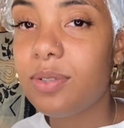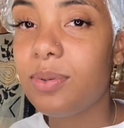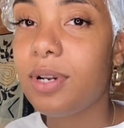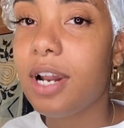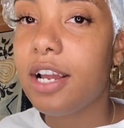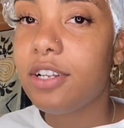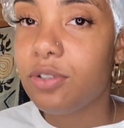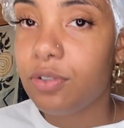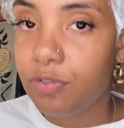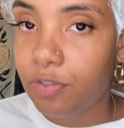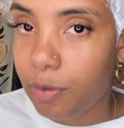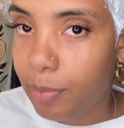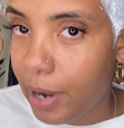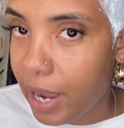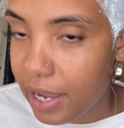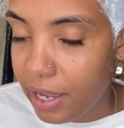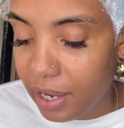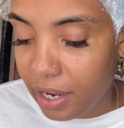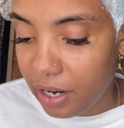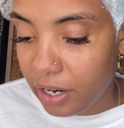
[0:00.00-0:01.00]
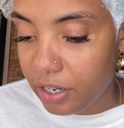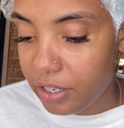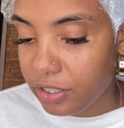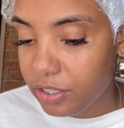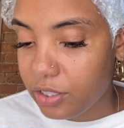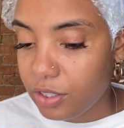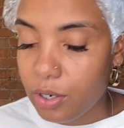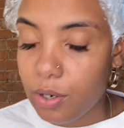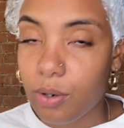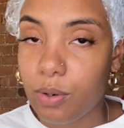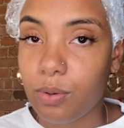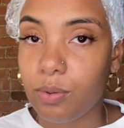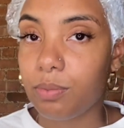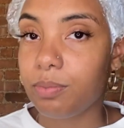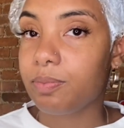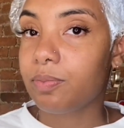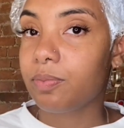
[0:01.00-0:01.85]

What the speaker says: what I do for my hair. So